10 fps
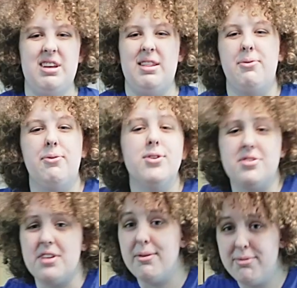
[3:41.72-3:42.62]
and the foot
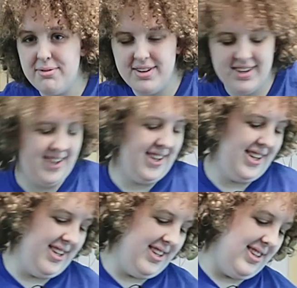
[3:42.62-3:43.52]
stuff.
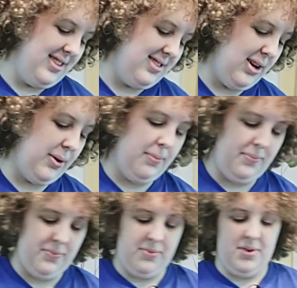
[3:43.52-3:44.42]
So
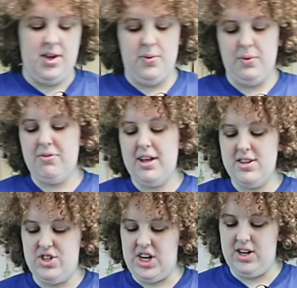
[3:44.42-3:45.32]
we've got
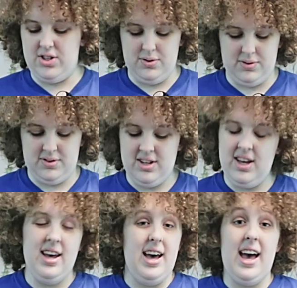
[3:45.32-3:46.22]
the jazz shoes.
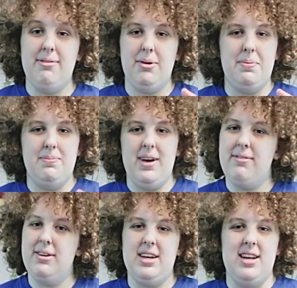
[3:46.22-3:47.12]

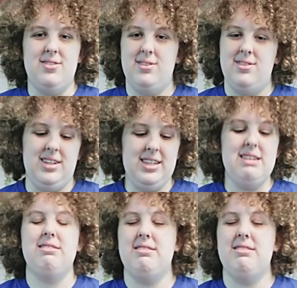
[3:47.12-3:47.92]
Every dancer has at least